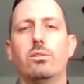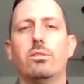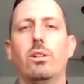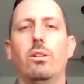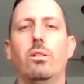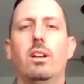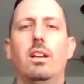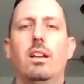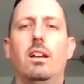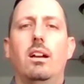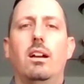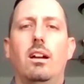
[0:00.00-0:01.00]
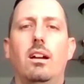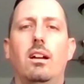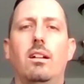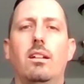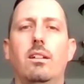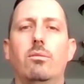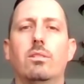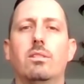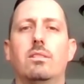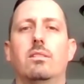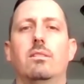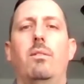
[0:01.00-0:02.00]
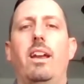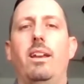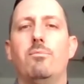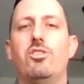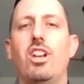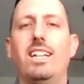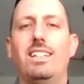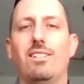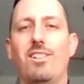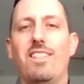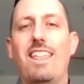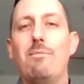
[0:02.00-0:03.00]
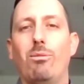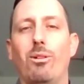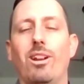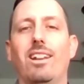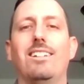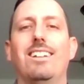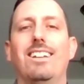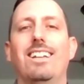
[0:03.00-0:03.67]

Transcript: So it was my objective at that point